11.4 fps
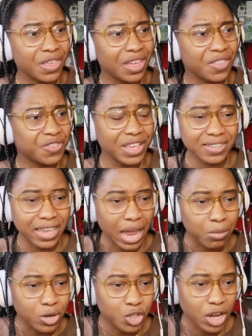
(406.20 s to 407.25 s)
This
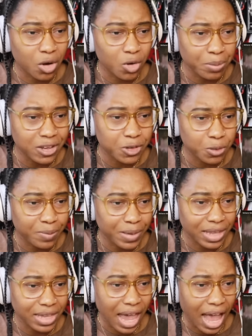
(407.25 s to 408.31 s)
camera shot reminds me of
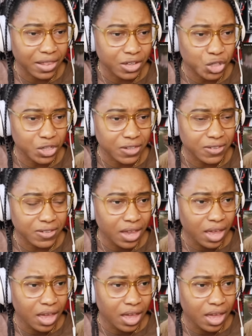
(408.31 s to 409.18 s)
Billie Eilish's